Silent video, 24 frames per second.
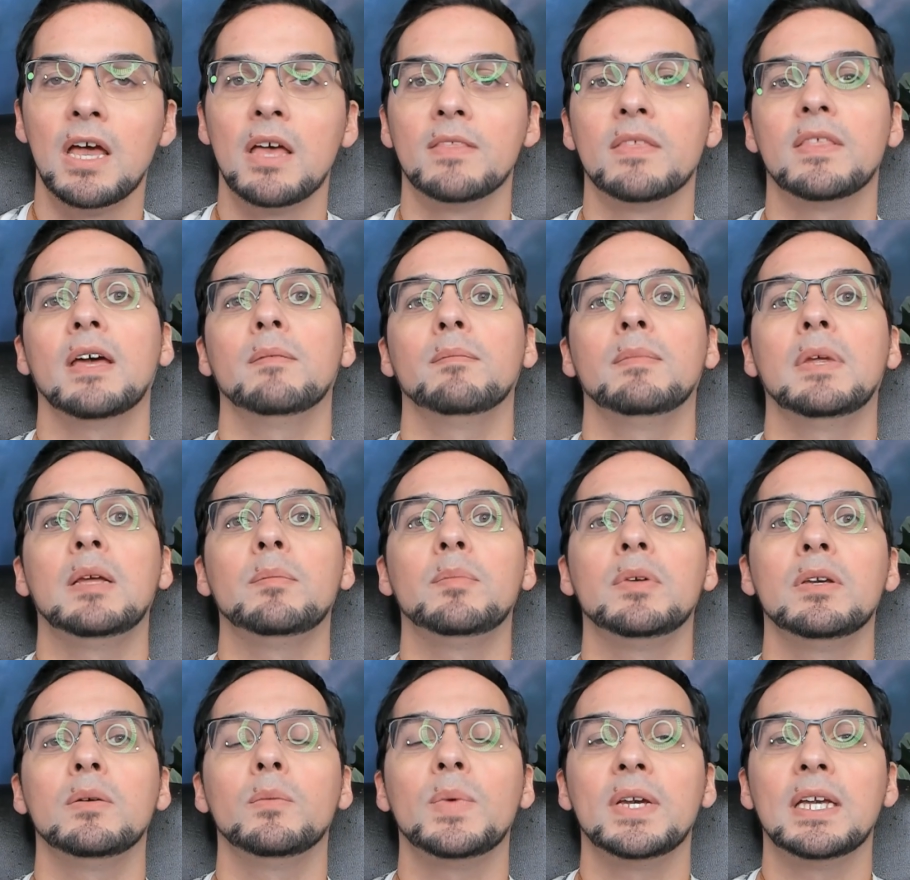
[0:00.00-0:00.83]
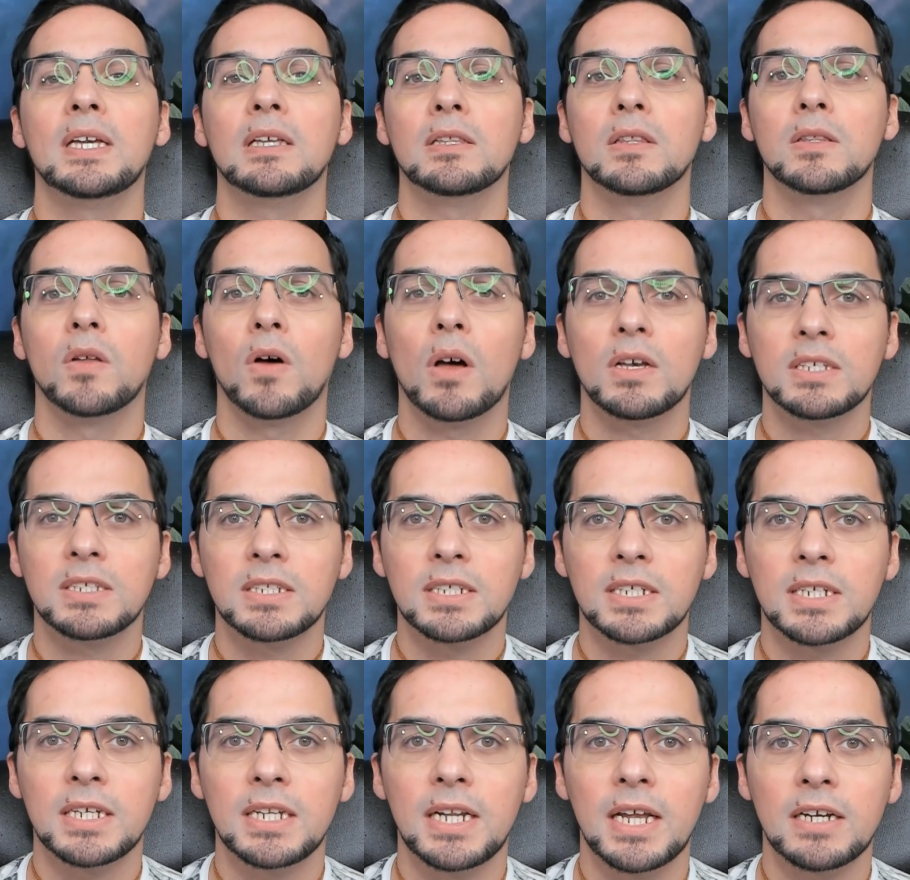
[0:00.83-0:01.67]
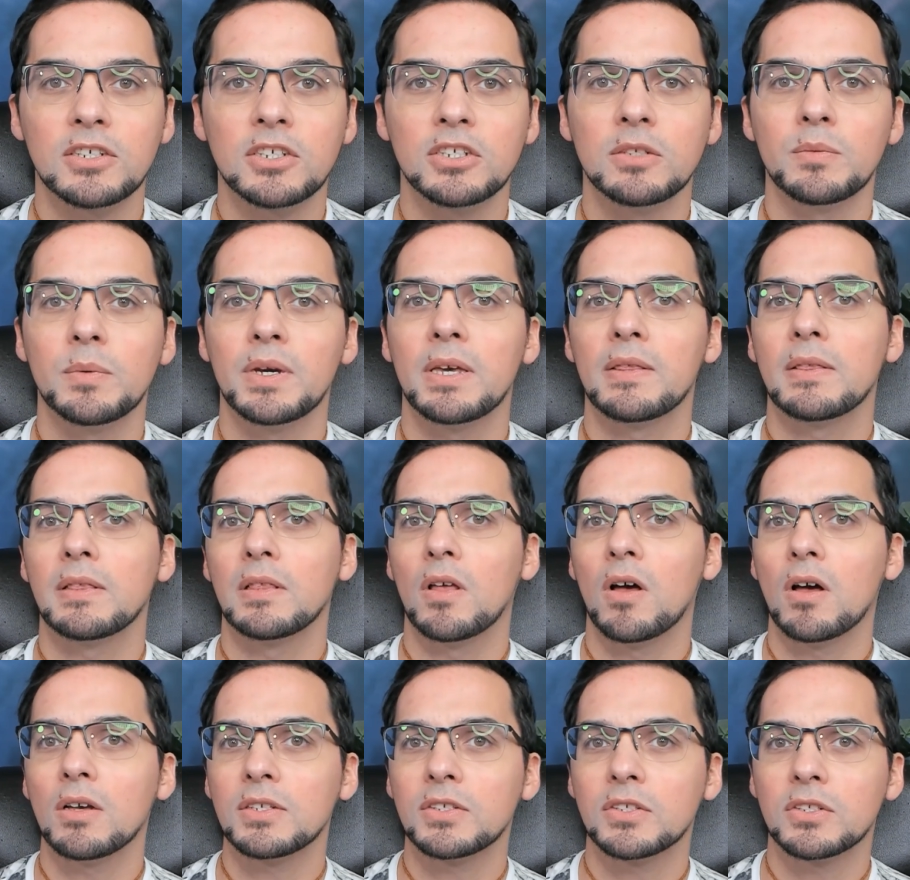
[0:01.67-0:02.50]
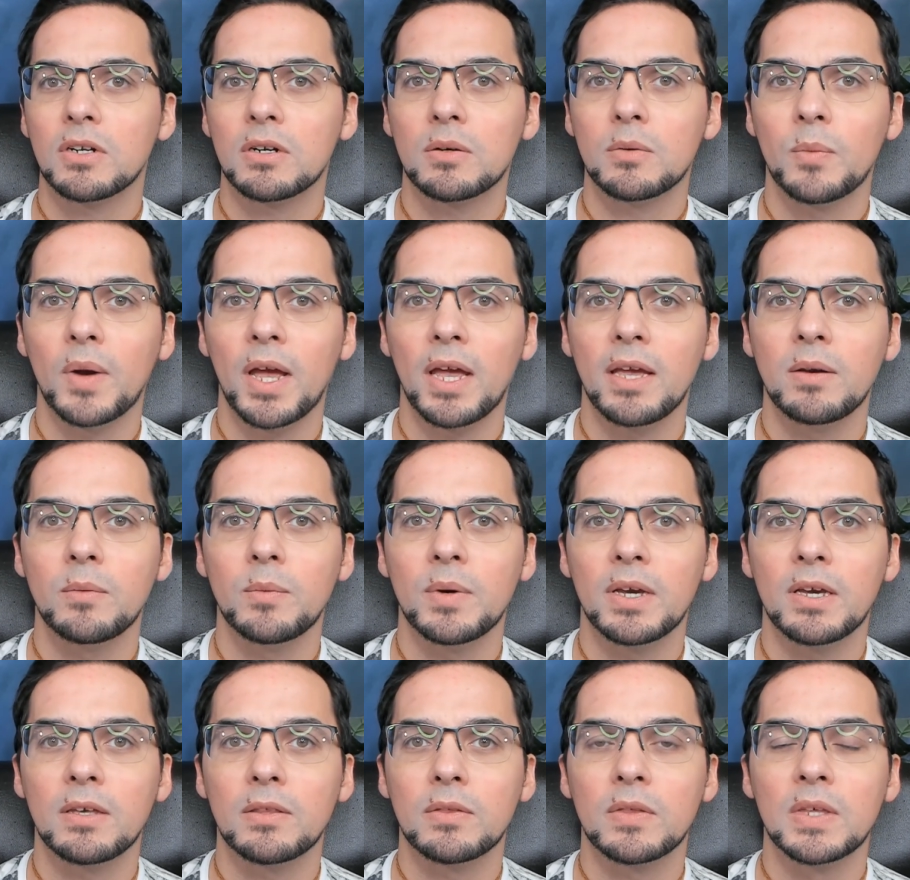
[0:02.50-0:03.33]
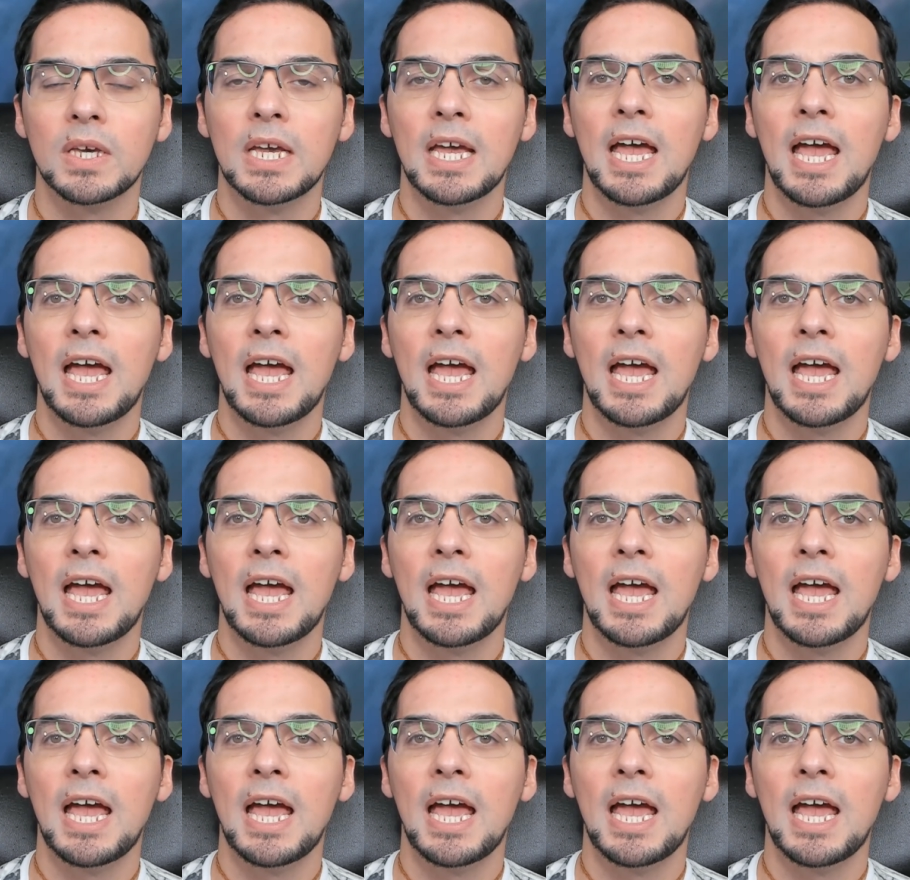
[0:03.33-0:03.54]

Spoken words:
that maybe we lost a connection with, lost our way with,